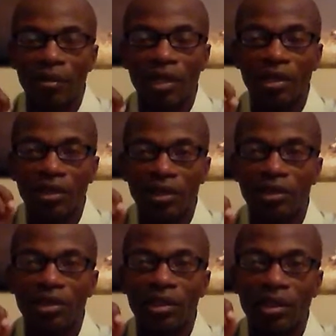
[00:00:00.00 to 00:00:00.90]
because
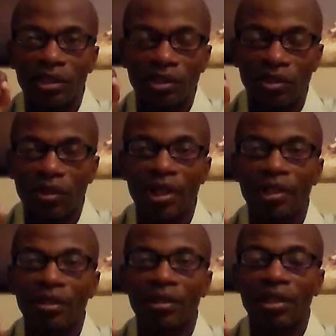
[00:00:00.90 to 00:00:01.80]
his love is
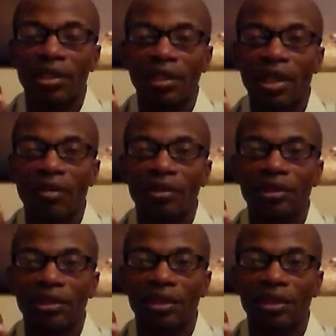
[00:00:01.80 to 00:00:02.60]
greater than our